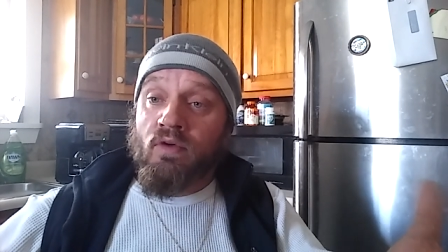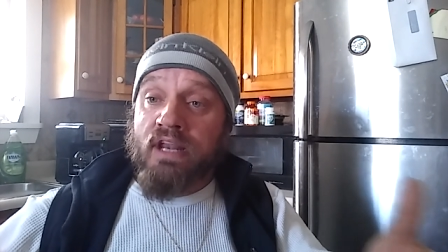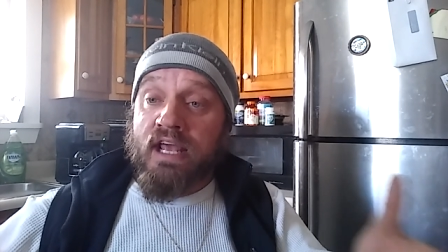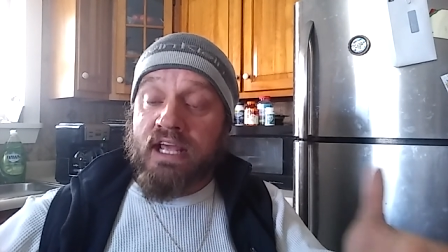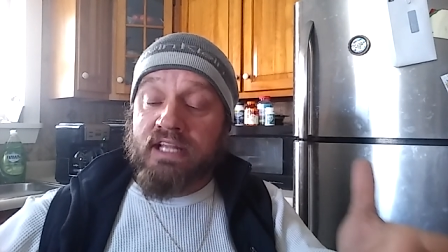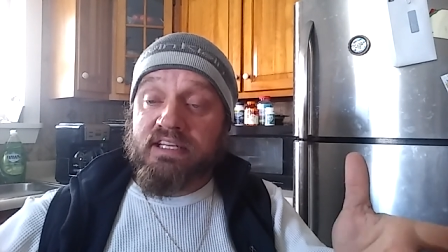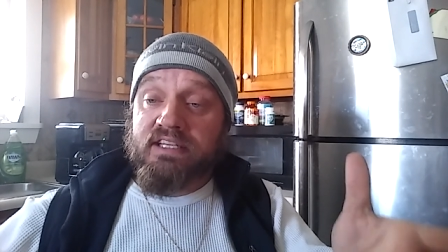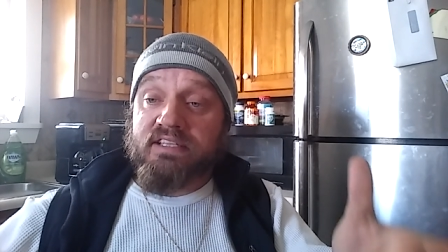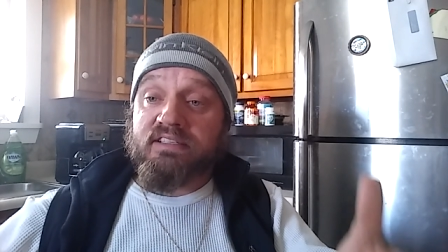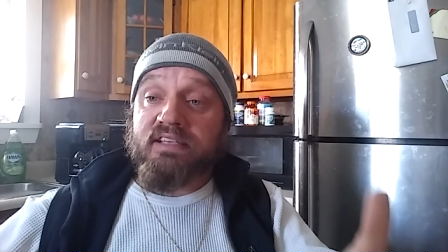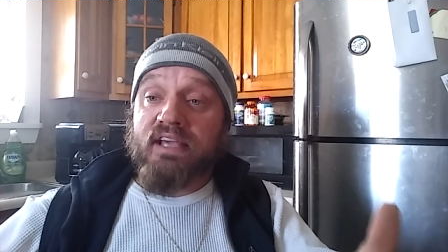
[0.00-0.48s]
and
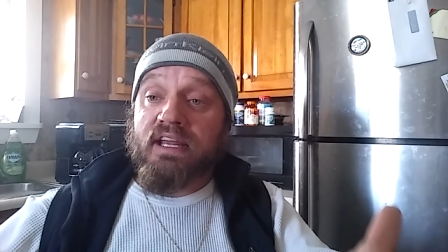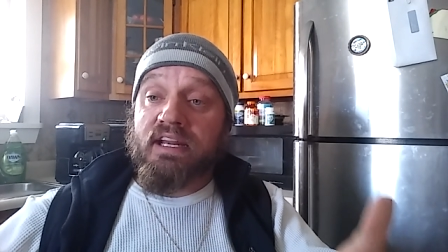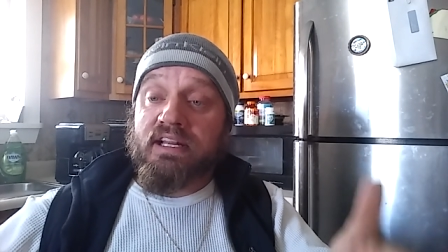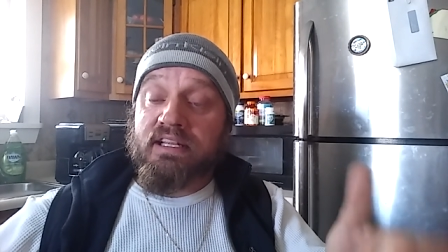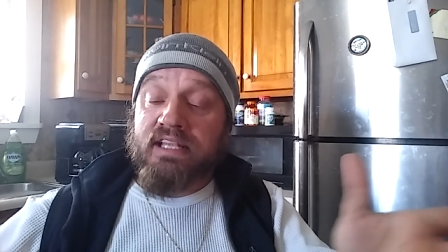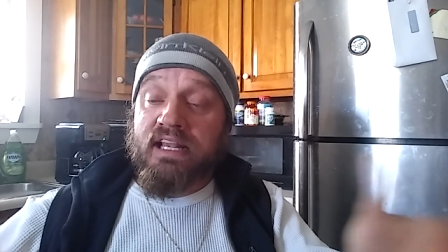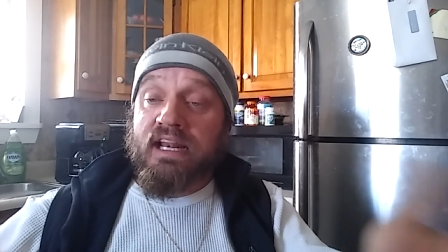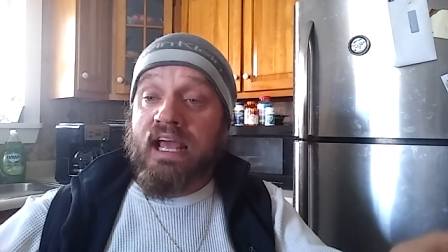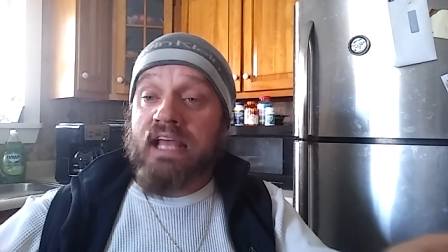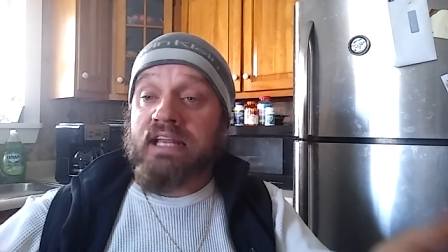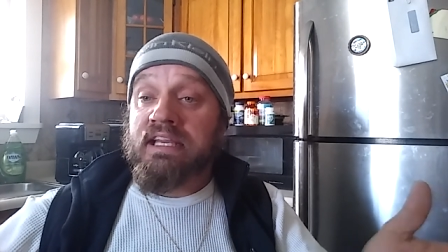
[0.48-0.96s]
I
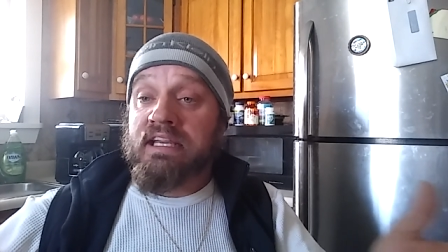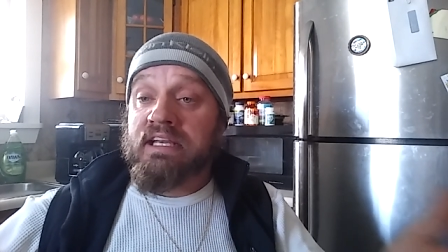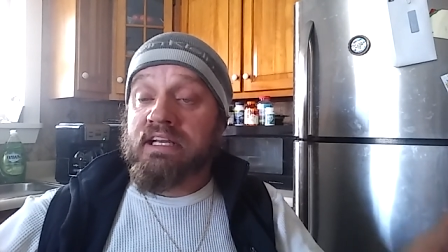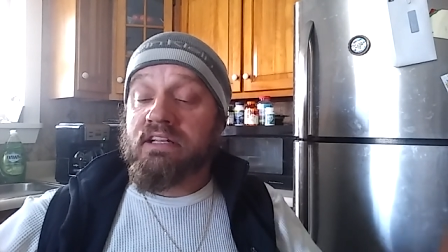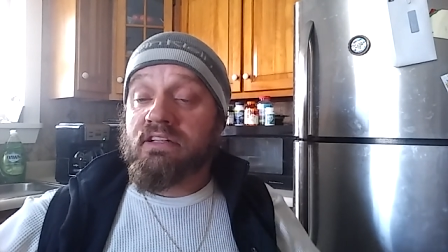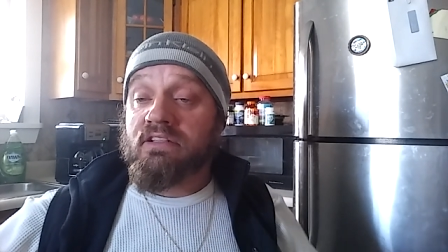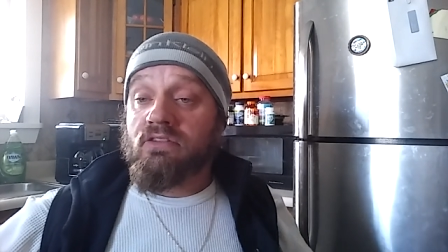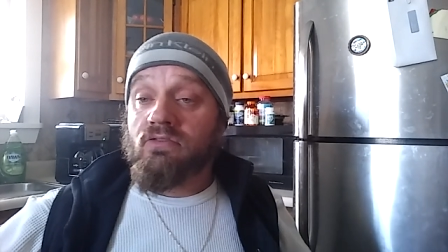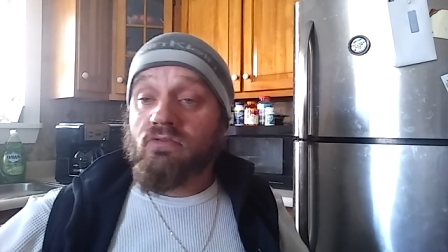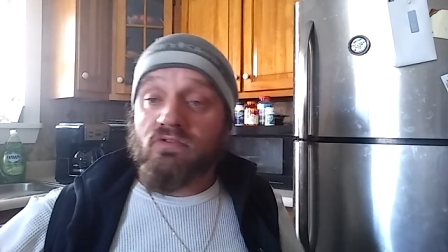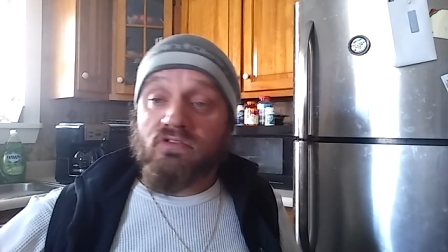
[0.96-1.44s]
decided that I
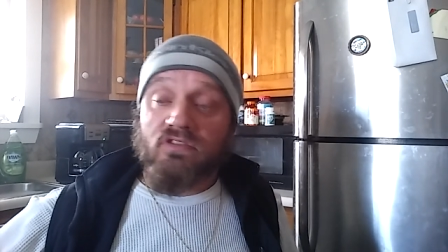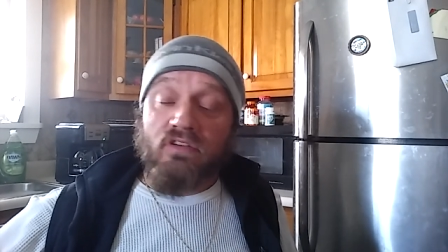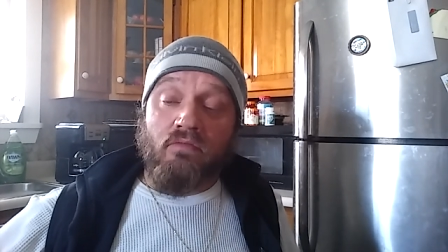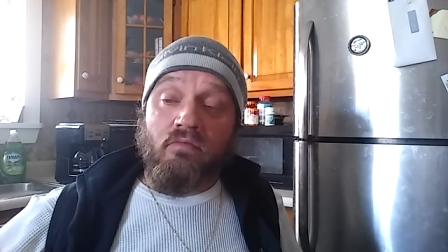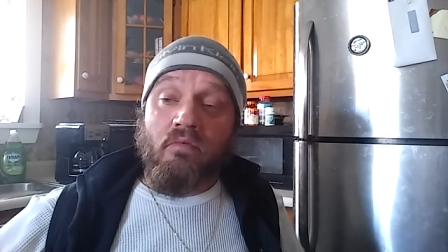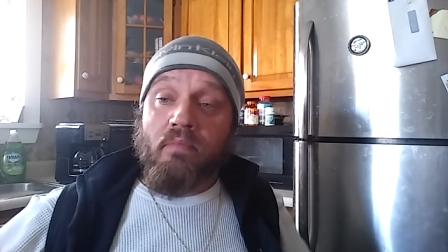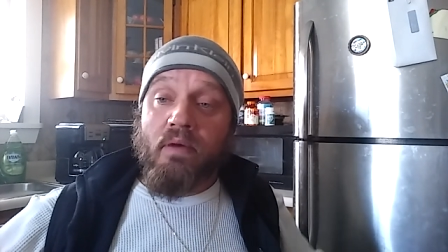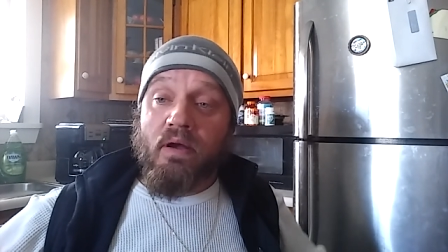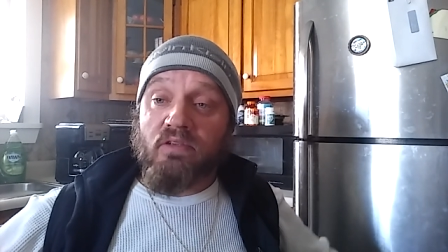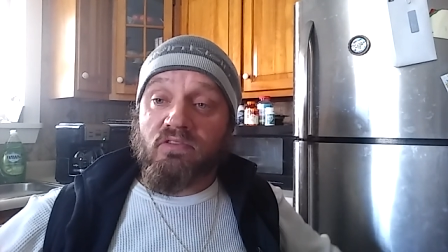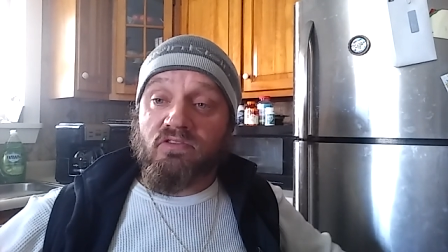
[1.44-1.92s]
needed to do
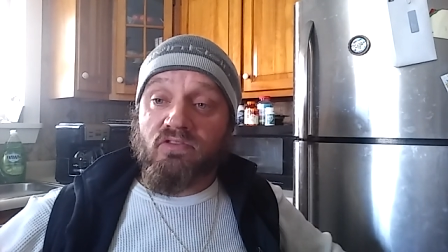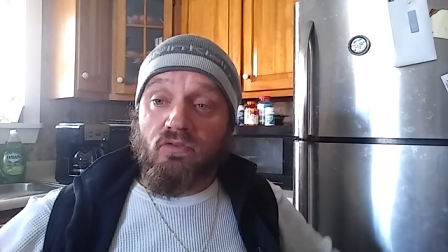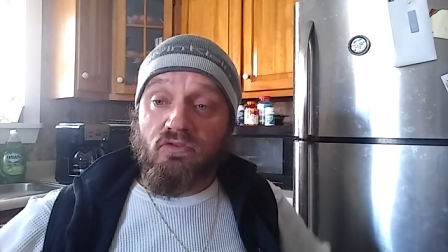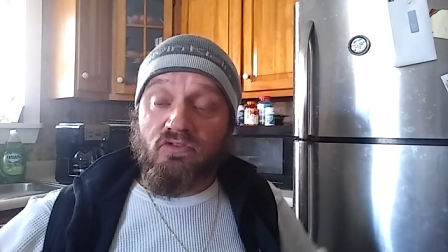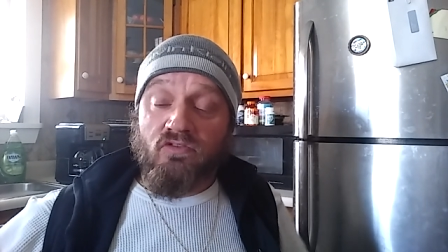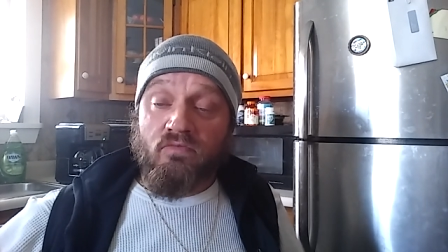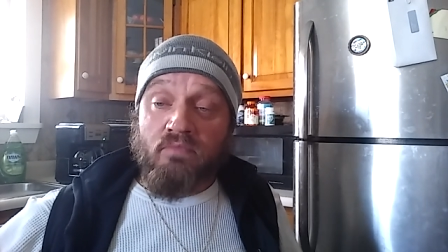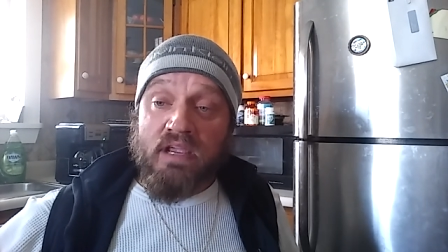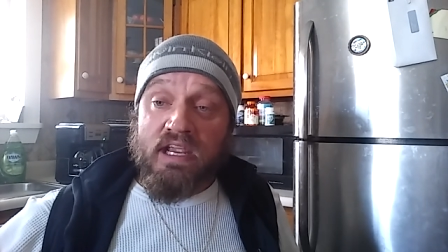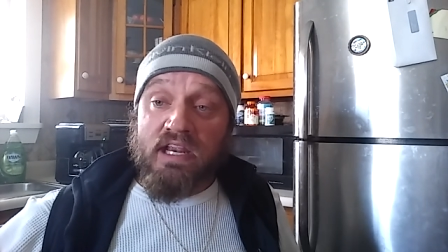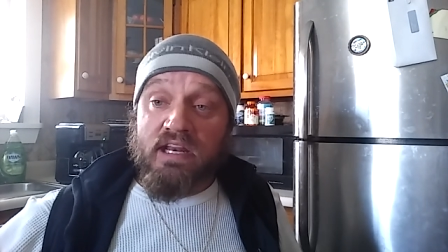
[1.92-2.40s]
something about
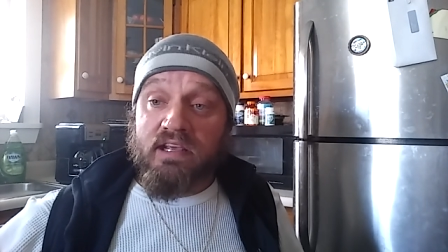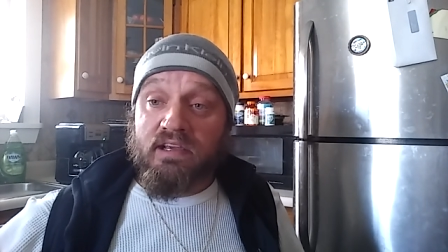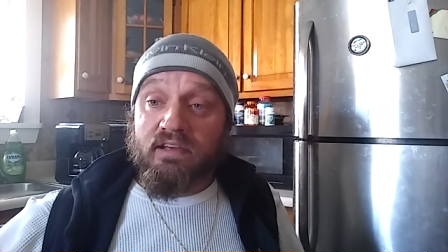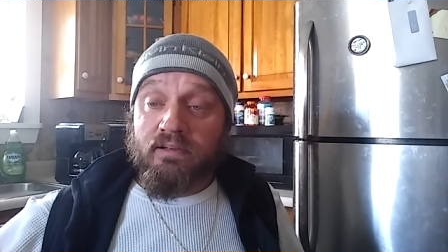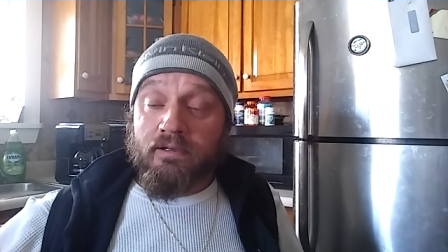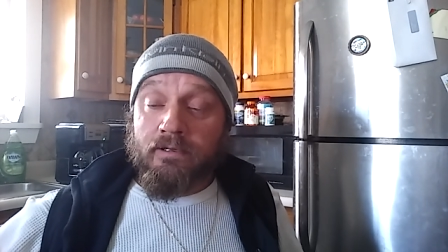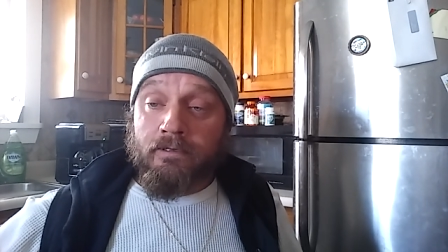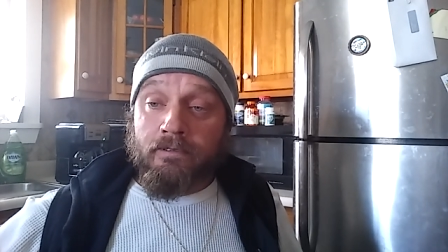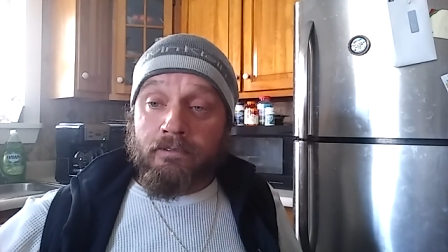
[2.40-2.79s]
social media.